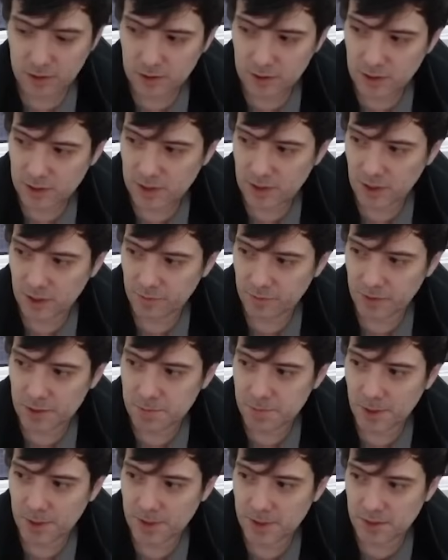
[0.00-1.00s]
that's kind of
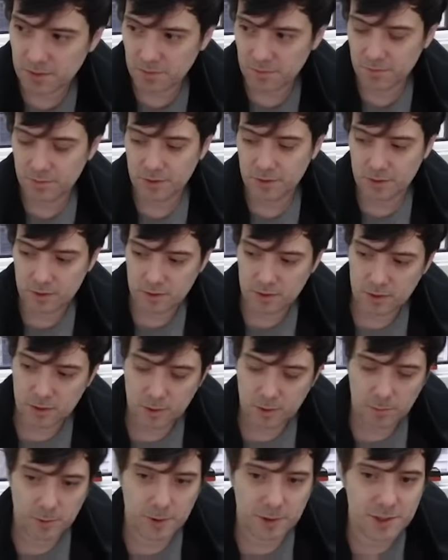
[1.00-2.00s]
expensive.
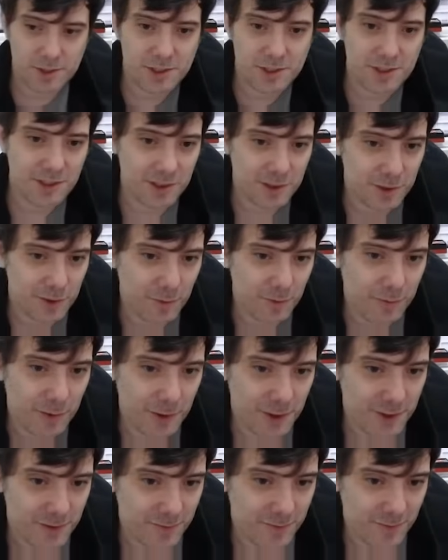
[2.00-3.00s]
But
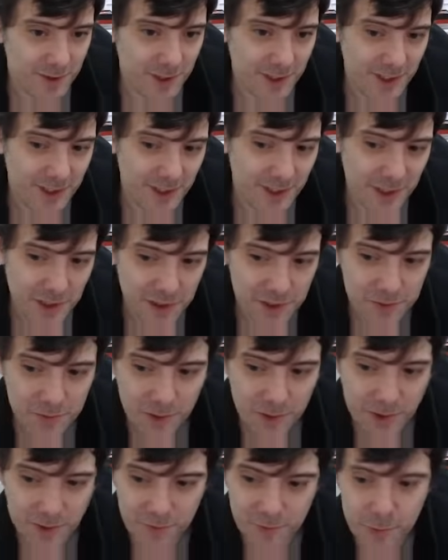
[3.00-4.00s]
it's
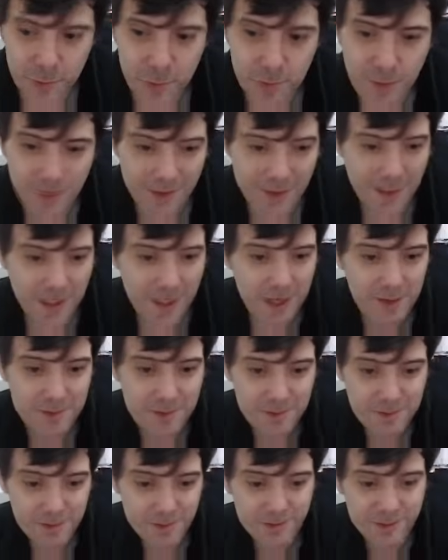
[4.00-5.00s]
one of the few mega caps
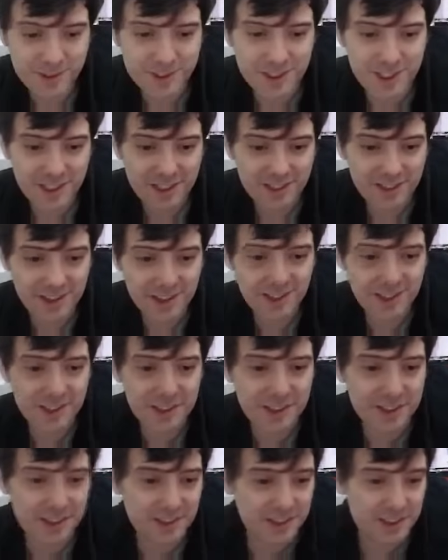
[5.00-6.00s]
we looked at
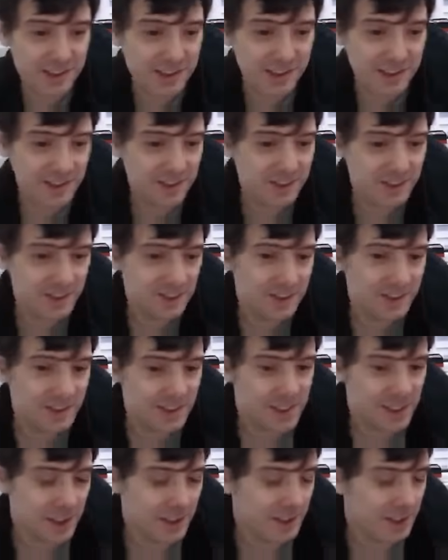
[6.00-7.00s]
that
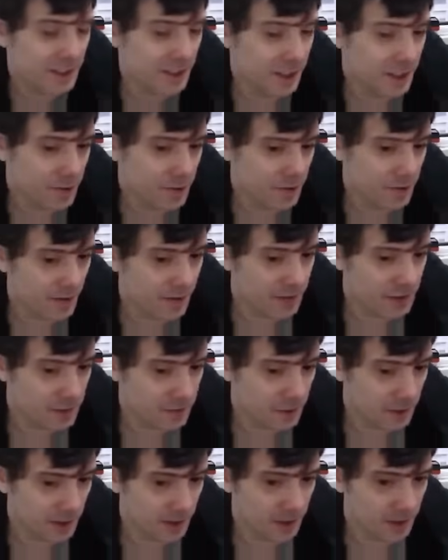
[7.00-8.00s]
at 150
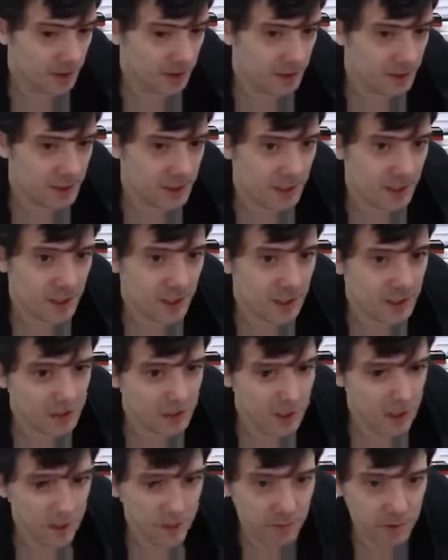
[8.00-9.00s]
billion, it's actually
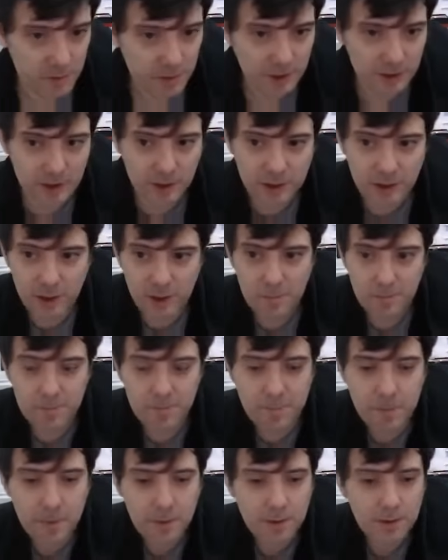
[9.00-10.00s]
not even a mega cap,
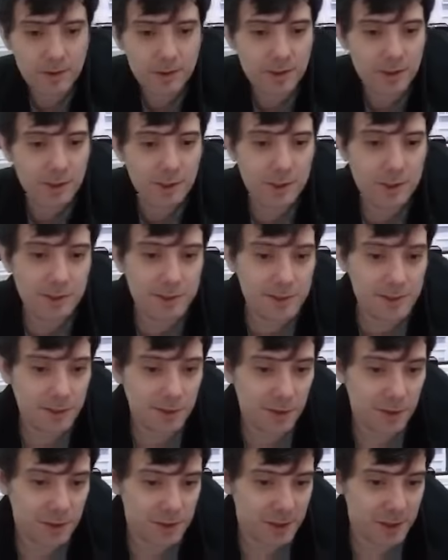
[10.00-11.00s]
just a
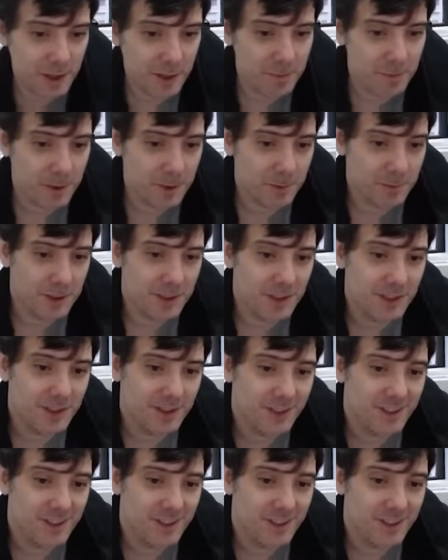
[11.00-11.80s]
large cap maybe.